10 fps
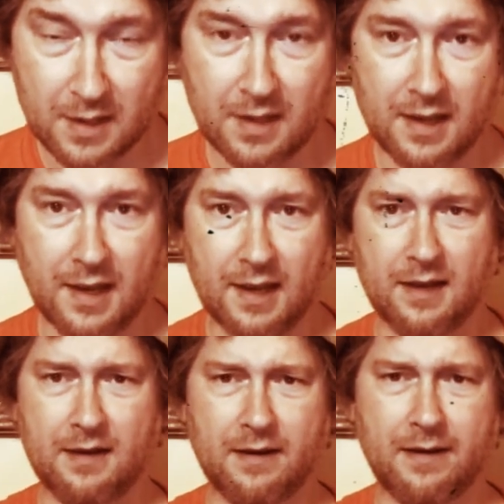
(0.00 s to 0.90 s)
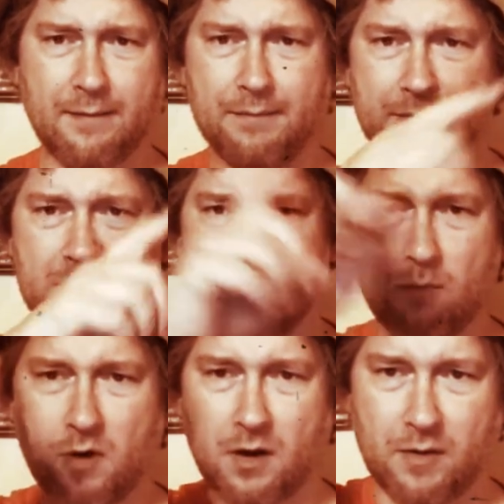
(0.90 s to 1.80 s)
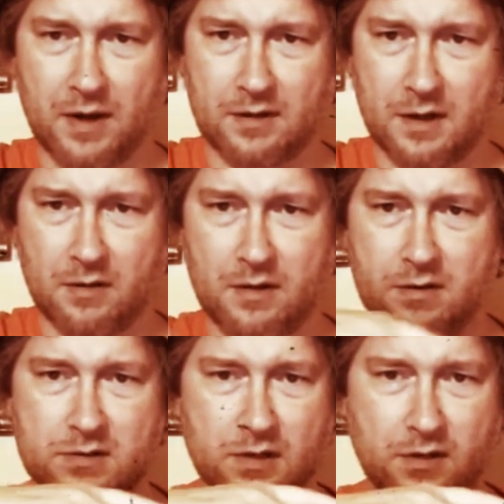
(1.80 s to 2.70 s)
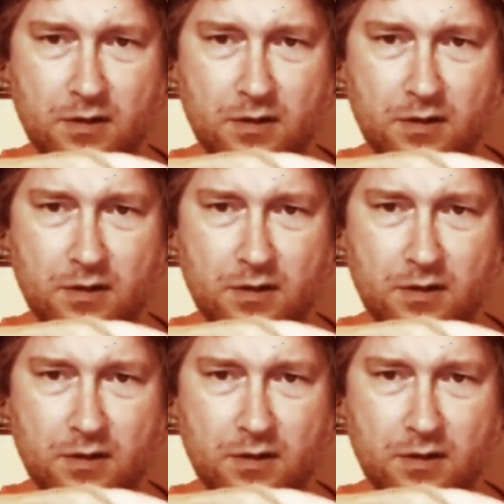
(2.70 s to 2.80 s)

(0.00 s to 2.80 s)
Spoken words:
And somewhere around here, there's a little